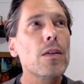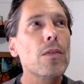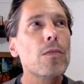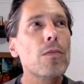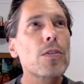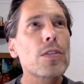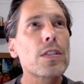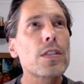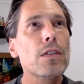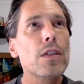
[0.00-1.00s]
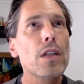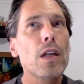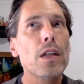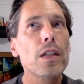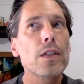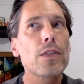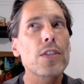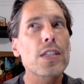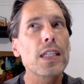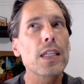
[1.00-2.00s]
wrote to you, Yolanda, just
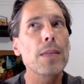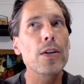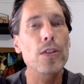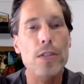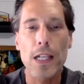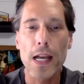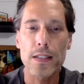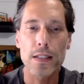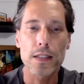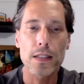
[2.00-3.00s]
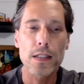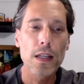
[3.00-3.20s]
thinking about use classes,